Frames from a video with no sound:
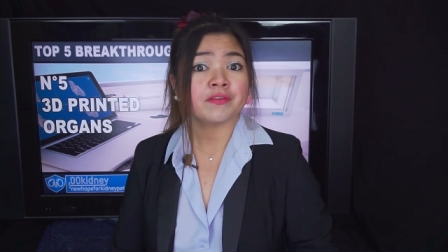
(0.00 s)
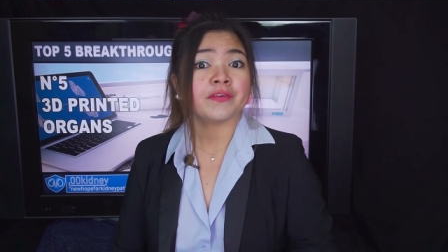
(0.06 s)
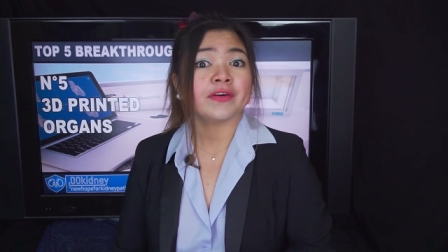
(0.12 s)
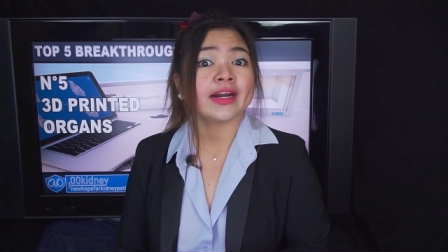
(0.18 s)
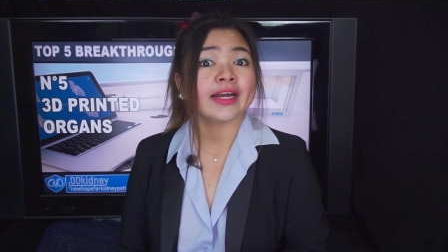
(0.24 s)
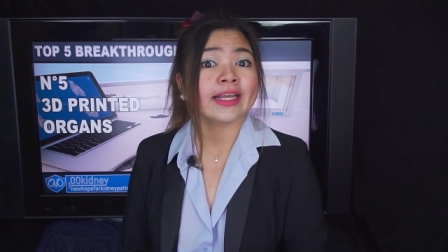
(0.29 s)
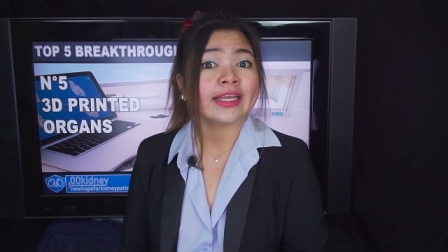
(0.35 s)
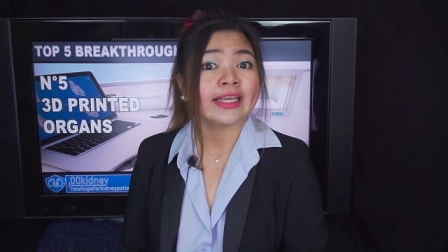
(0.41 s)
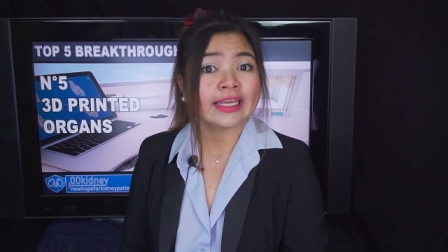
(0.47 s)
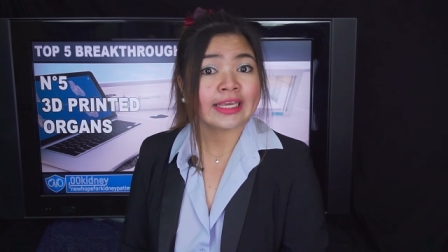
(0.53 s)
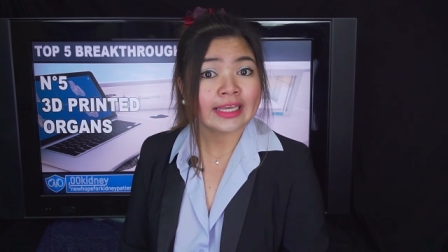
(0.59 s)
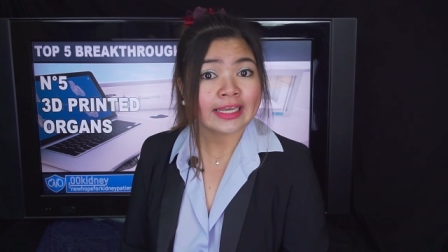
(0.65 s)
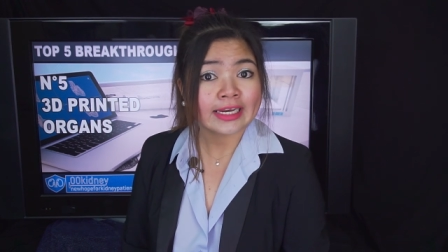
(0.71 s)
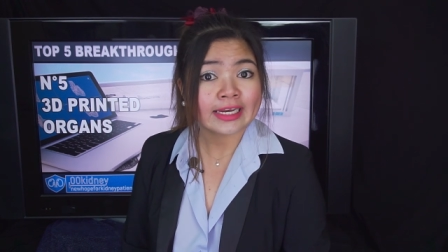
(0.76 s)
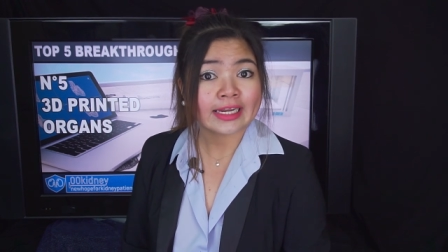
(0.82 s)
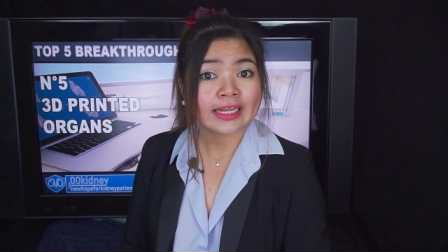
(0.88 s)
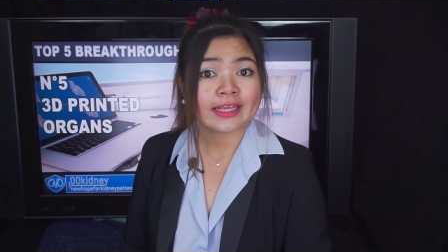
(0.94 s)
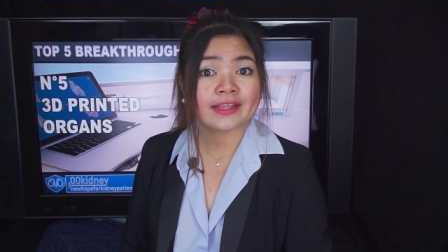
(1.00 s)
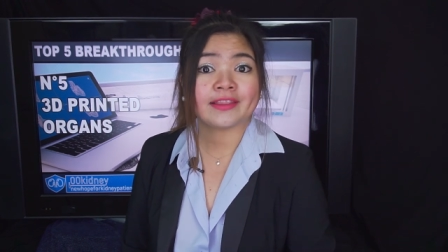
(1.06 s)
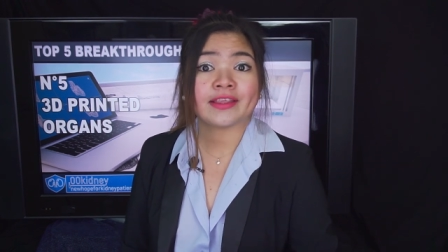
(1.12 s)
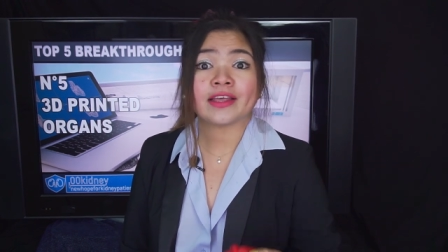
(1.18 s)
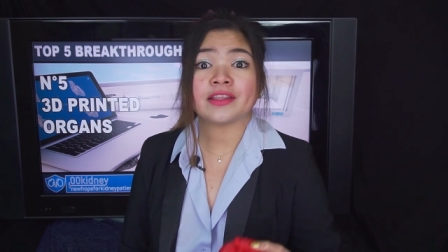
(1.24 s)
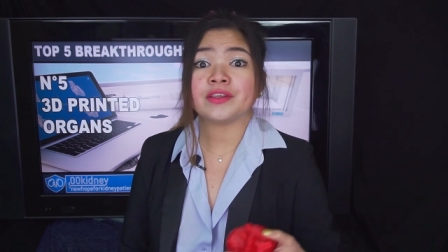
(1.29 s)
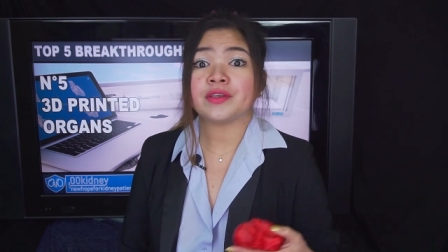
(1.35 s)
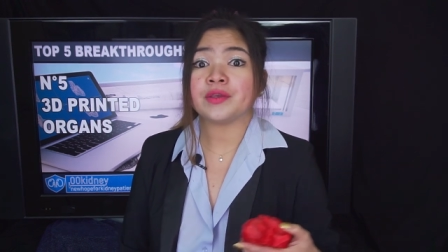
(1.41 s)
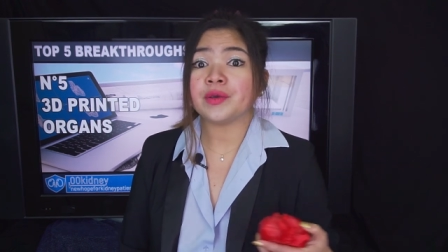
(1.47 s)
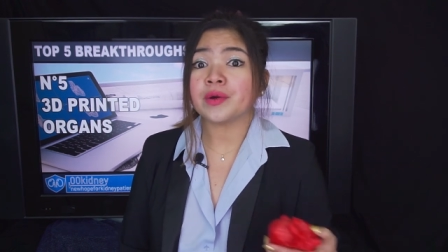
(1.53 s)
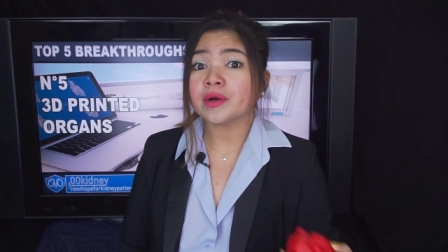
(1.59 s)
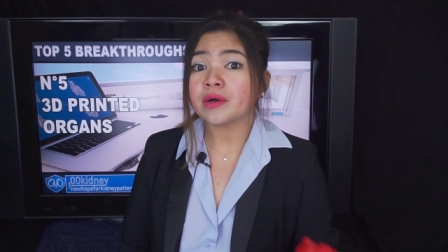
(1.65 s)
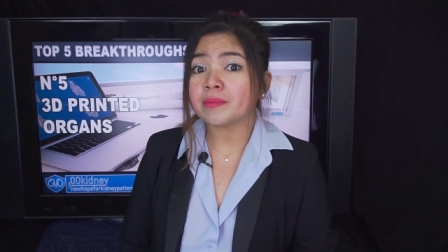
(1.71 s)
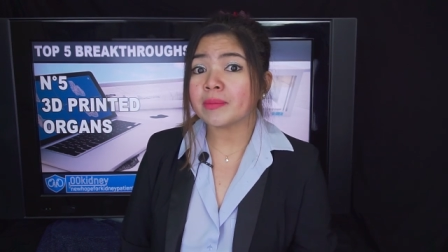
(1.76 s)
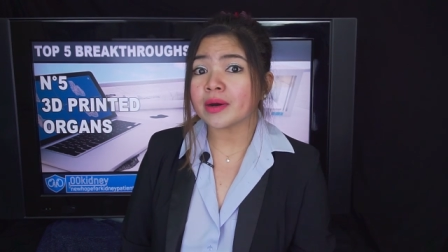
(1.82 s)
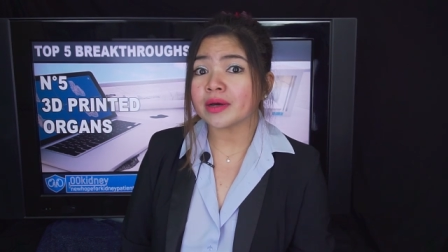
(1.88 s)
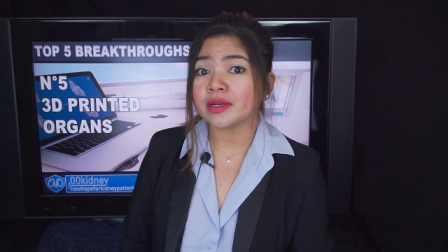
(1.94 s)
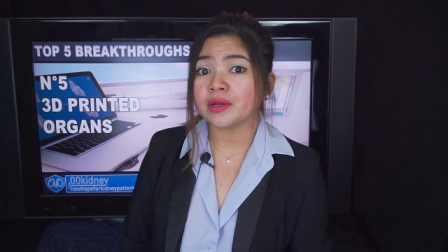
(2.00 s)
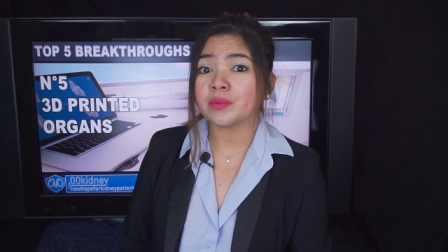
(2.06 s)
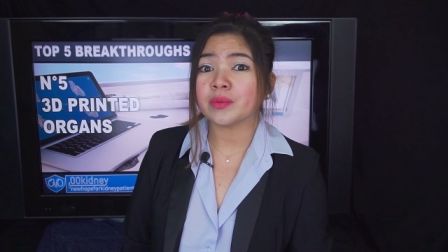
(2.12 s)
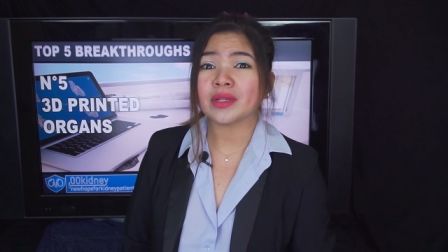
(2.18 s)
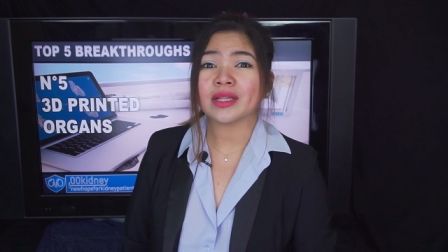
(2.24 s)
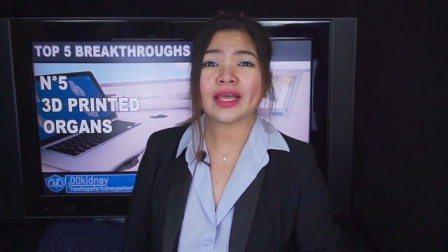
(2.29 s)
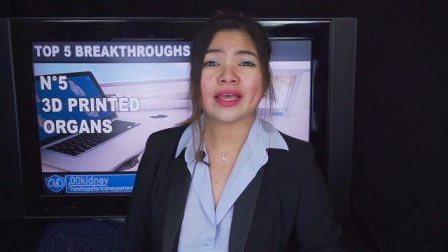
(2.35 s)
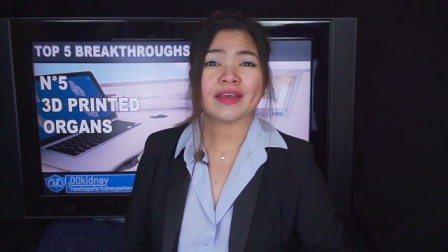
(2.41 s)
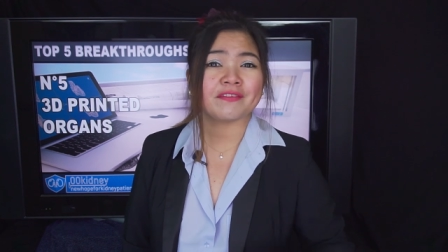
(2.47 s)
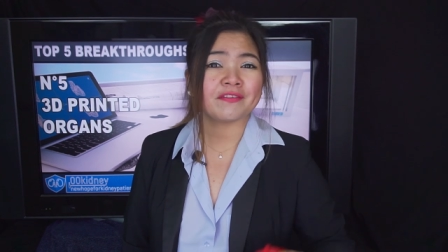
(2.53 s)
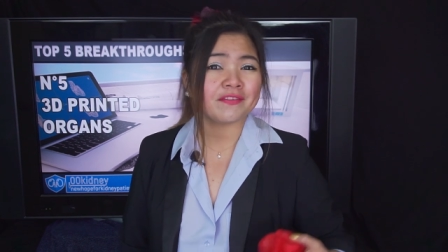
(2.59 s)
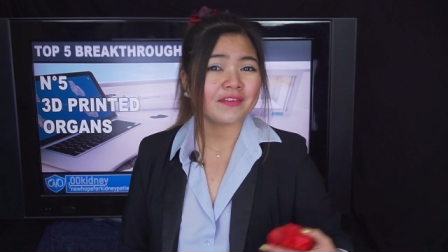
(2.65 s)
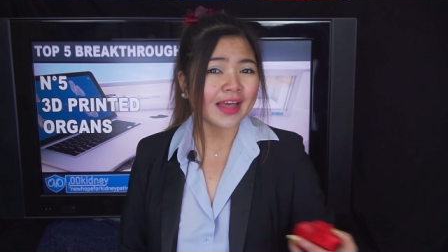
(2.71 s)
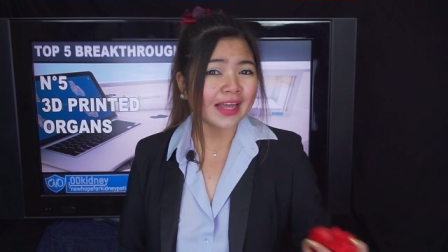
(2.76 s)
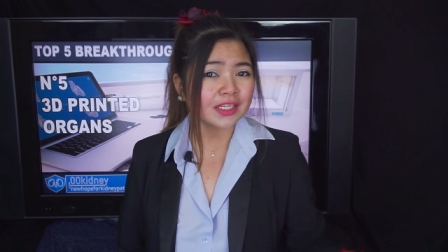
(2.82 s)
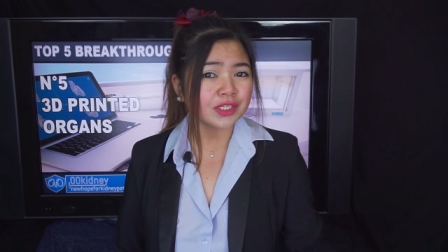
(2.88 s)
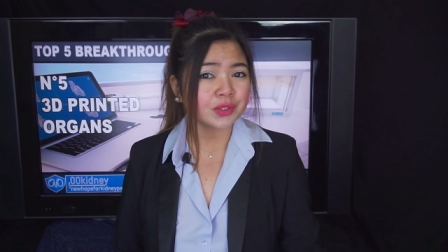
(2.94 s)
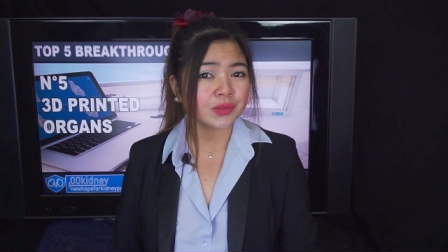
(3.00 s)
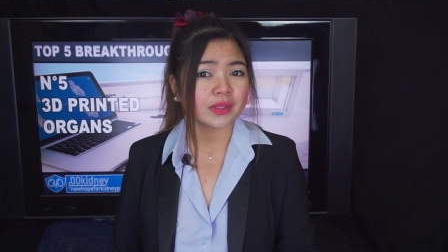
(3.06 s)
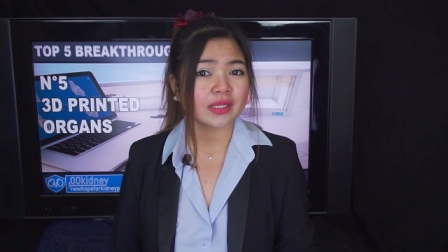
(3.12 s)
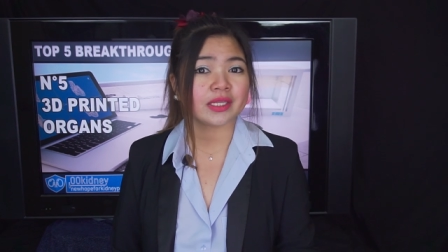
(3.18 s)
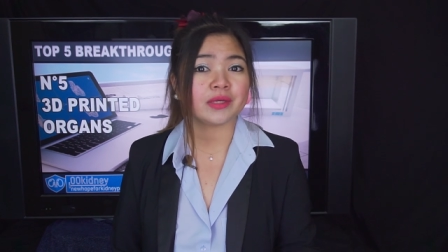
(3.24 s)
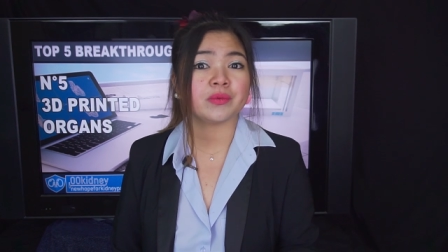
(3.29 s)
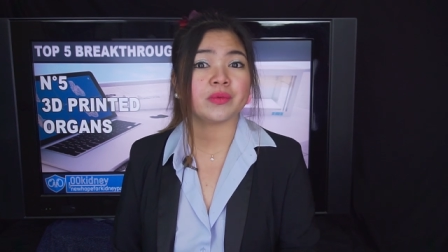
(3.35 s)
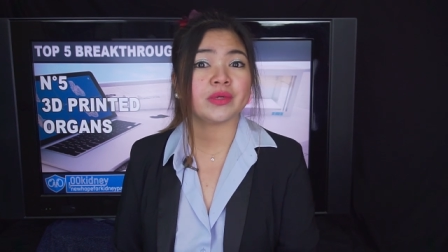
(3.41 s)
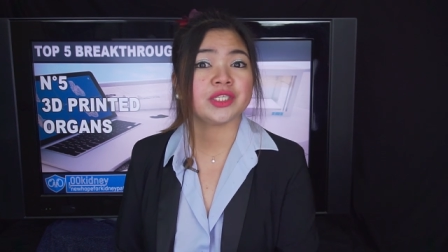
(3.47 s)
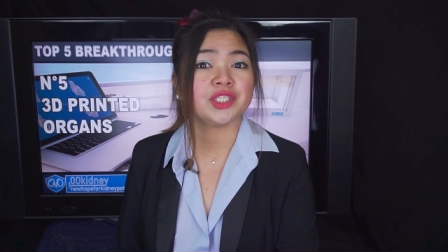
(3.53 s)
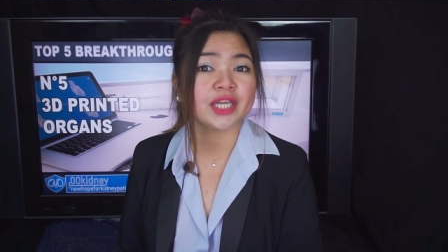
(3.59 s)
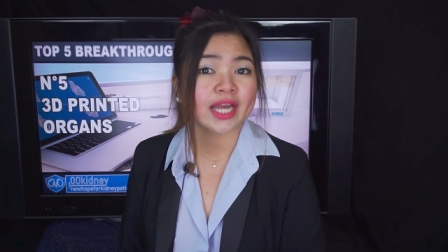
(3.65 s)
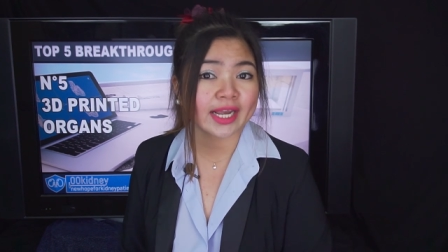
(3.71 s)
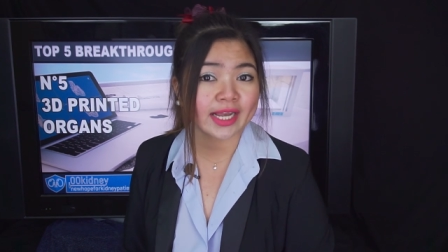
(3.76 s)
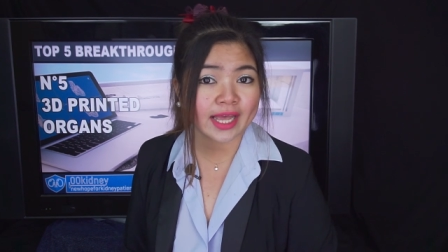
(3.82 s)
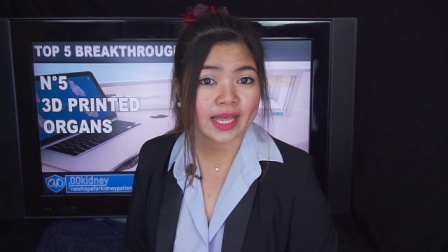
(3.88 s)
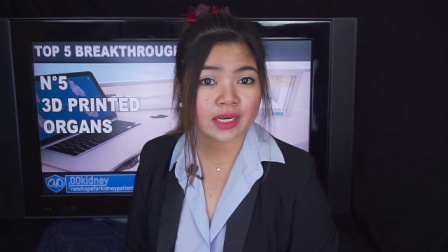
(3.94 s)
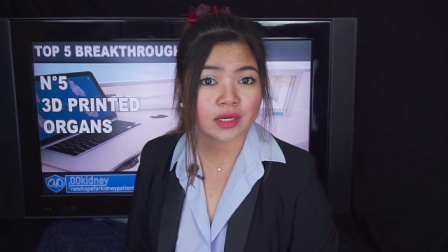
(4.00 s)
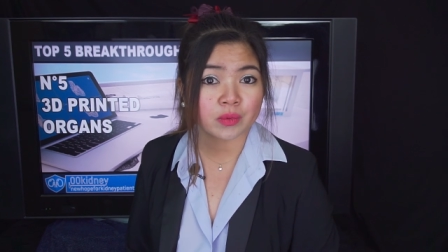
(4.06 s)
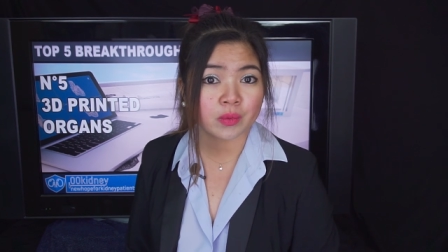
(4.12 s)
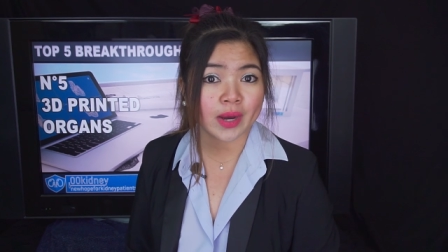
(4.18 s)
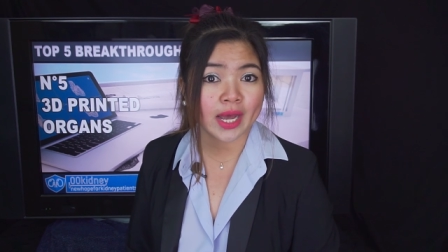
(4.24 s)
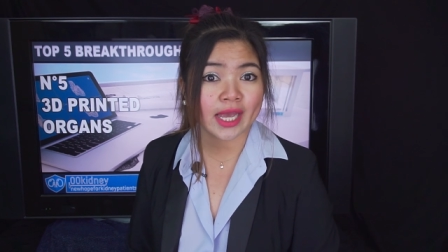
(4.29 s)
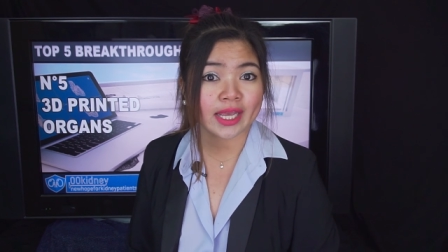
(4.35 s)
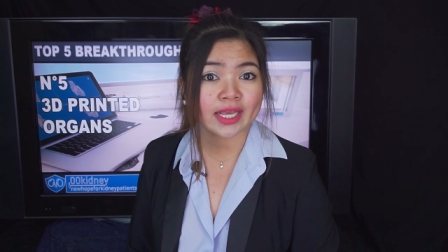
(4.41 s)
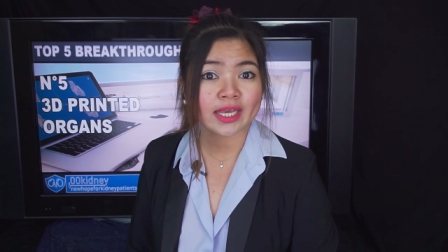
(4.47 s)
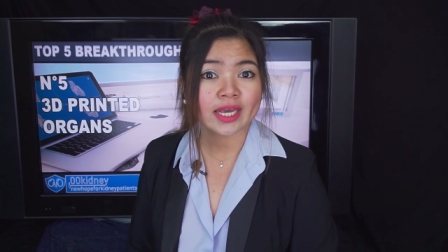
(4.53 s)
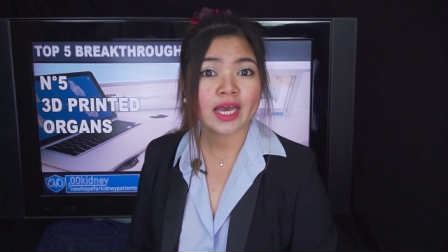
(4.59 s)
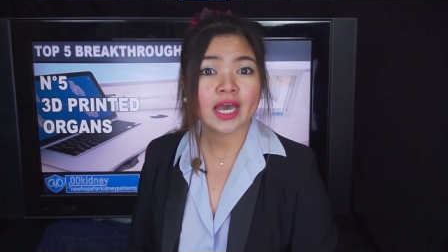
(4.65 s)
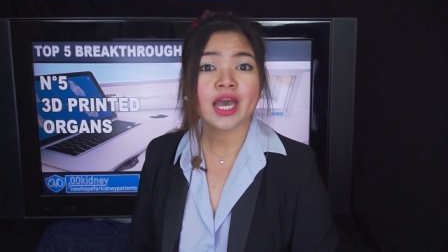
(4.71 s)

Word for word: for a kidney that your body will eventually reject anyway,